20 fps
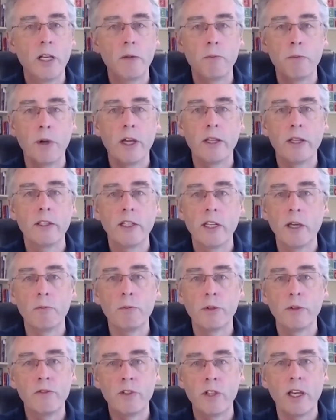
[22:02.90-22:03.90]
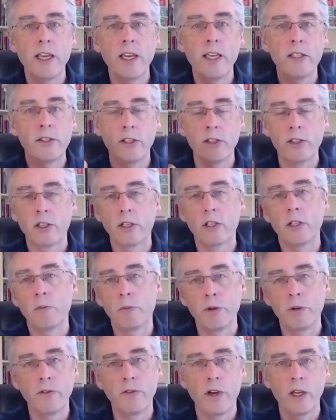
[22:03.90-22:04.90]
it by the number of days it's going to
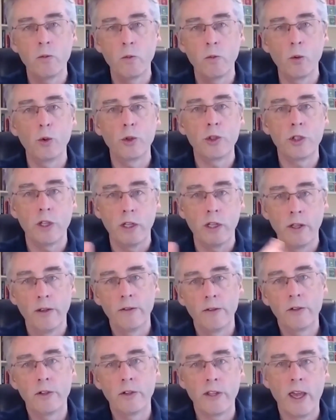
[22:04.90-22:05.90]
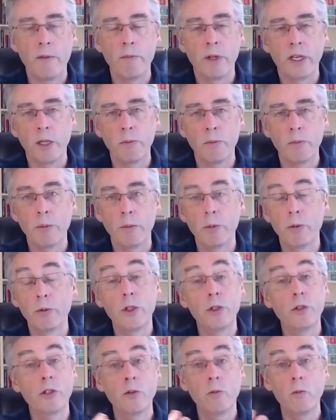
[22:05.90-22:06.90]
provide water to that many people,
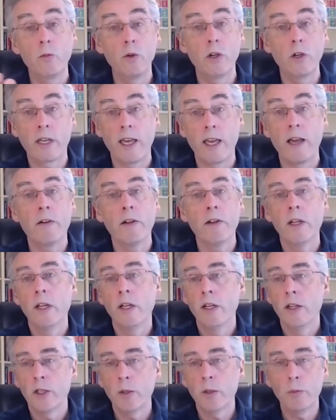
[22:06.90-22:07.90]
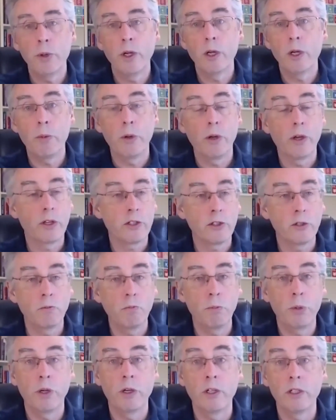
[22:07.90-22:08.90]
you can work out the per person
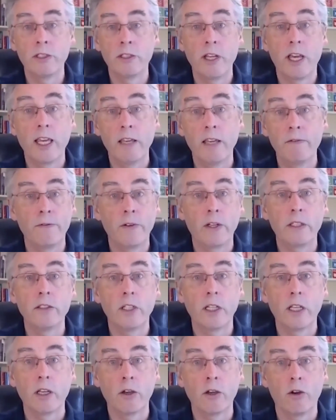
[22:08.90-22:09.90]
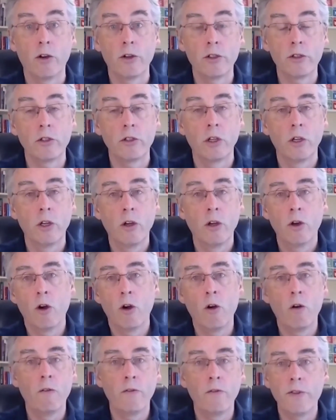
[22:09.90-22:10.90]
per day funding cost
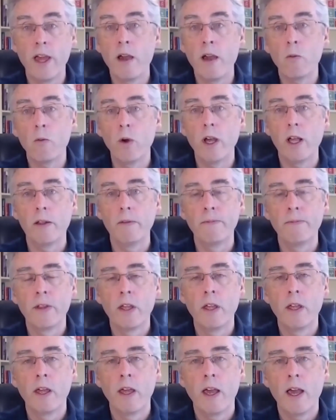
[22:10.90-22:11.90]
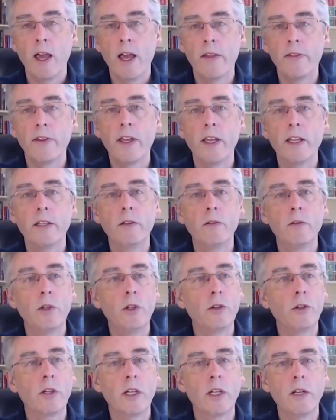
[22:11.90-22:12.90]
of that well. And then
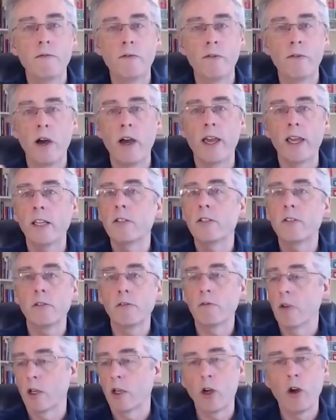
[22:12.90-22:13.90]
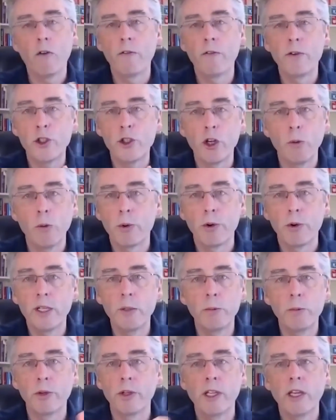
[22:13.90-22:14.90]
you can invite a coffee shop or
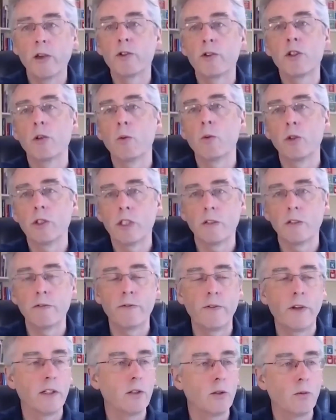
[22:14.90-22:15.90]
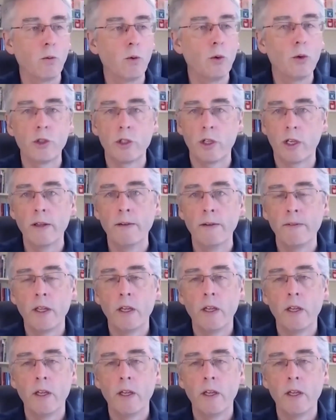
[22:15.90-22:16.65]
anybody else who wanted to fund water